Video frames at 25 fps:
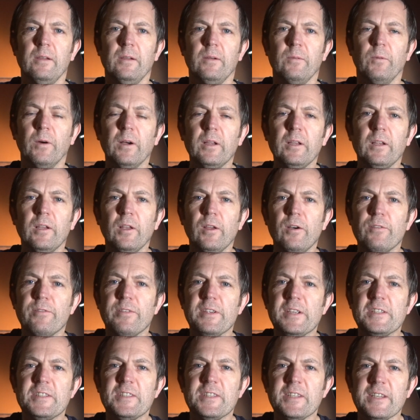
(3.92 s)
Well, hello
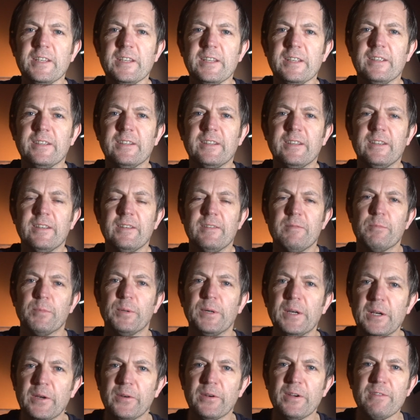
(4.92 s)
VC.
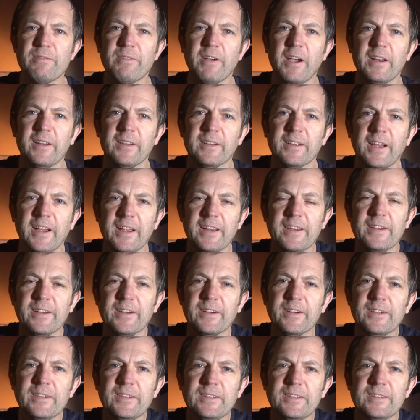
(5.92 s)
Pretty Green Vinyl Guy
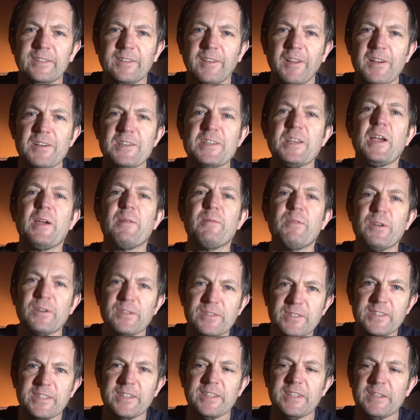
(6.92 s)
here. Long time no
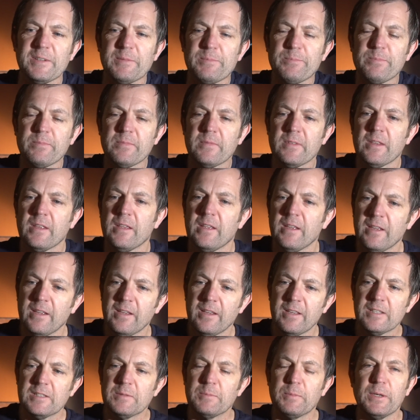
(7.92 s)
see.
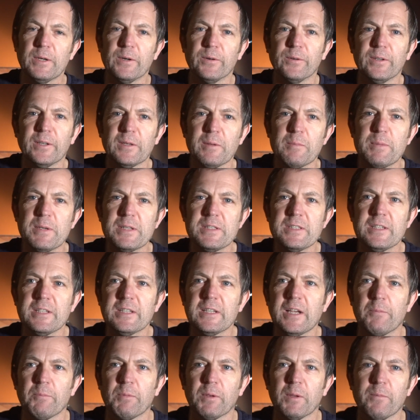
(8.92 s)
It's been a really busy
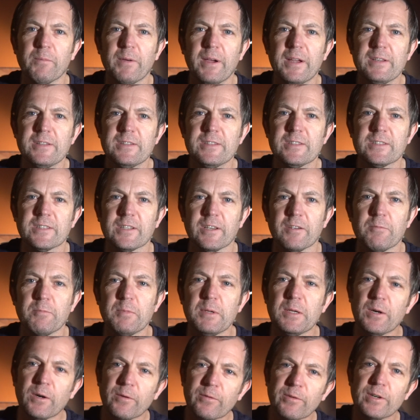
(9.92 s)
couple of months. I've
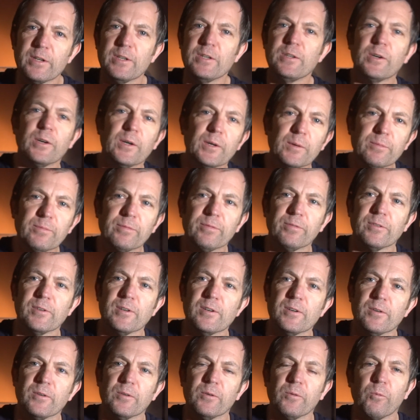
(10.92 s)
been over to Europe
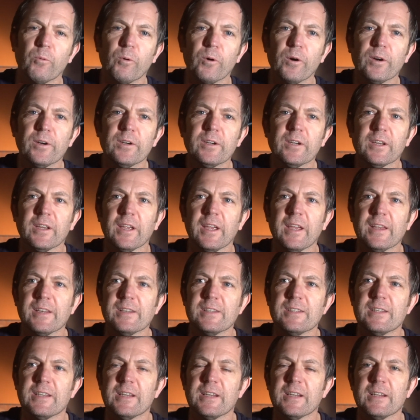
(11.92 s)
for work
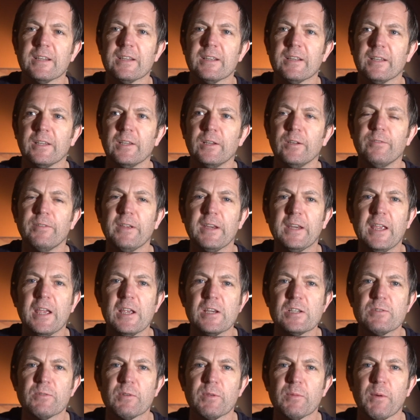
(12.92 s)
and a little
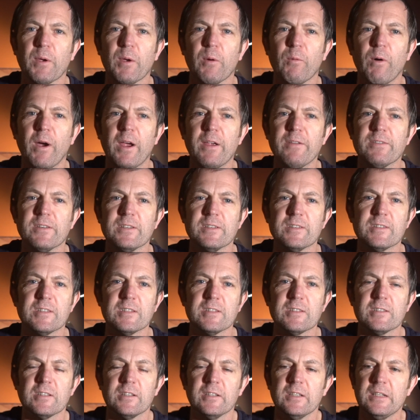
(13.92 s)
vacation with my wife in
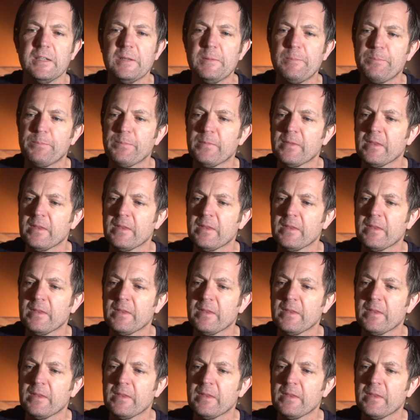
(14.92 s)
Sicily.